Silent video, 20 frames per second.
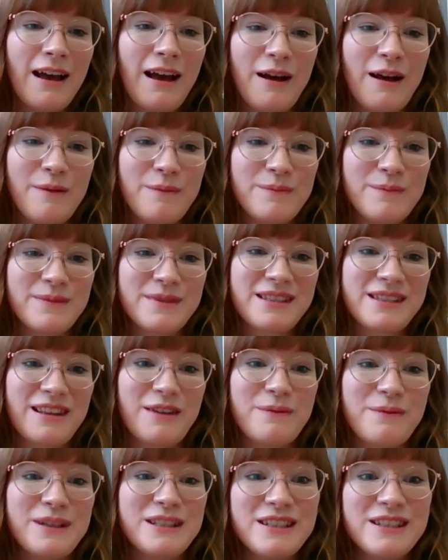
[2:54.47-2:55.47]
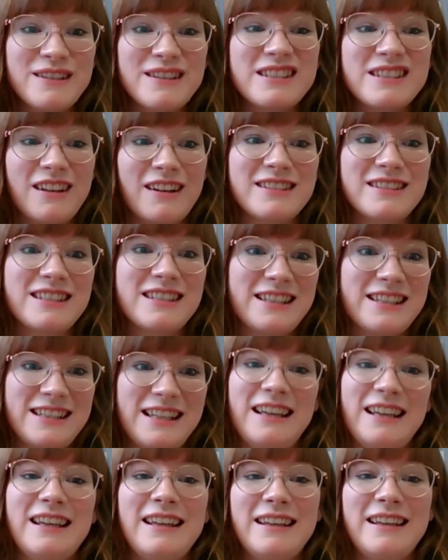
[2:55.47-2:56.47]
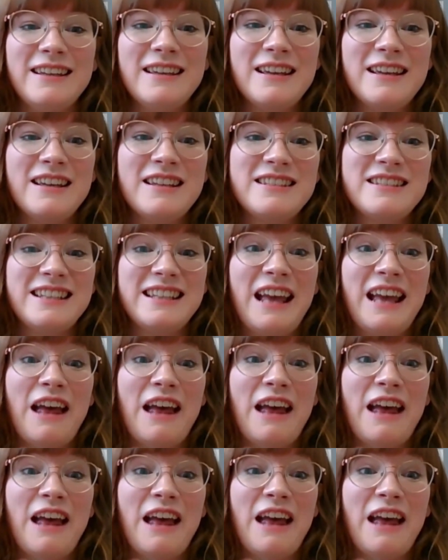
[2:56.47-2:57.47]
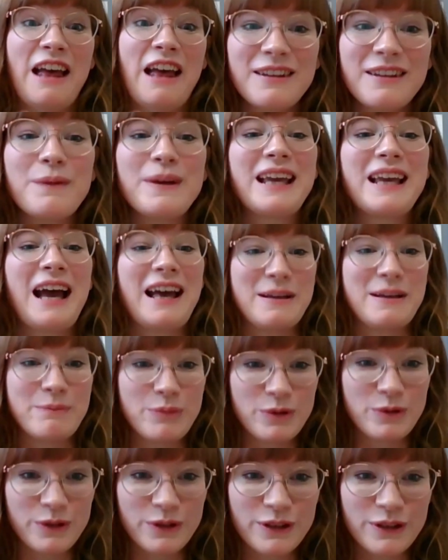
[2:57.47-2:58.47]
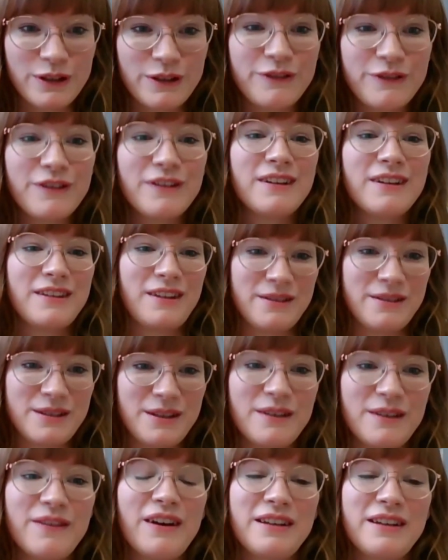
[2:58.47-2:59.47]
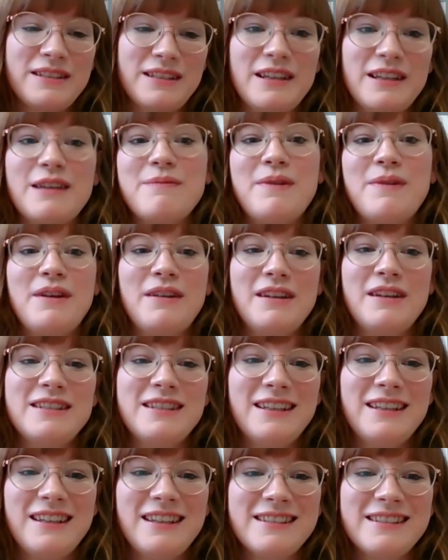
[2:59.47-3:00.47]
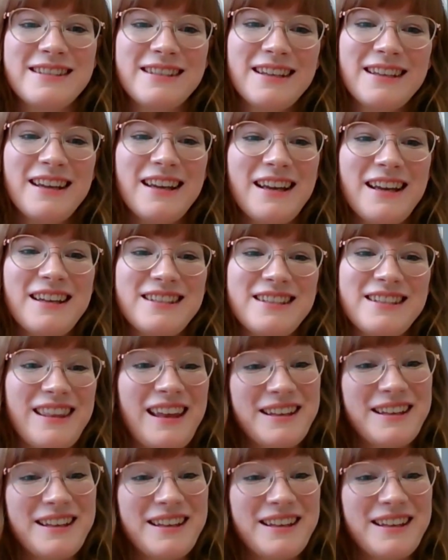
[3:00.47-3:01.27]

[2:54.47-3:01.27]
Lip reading: so that we do start to see together that we can improve those university communities. So